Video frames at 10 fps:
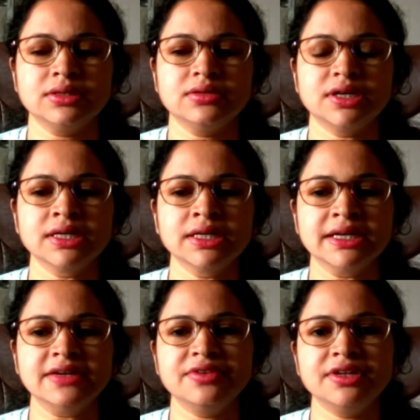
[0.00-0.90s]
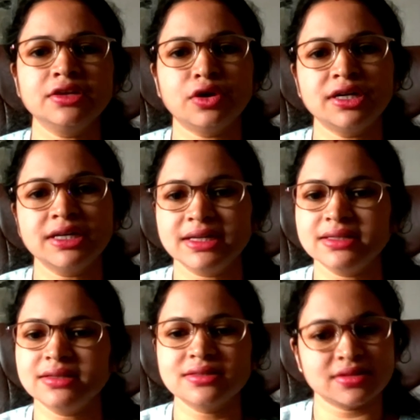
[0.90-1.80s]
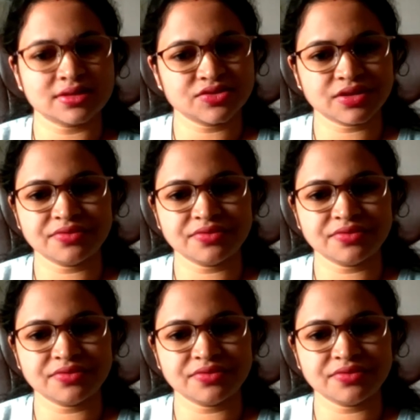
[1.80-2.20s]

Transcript: truncate will not delete the structure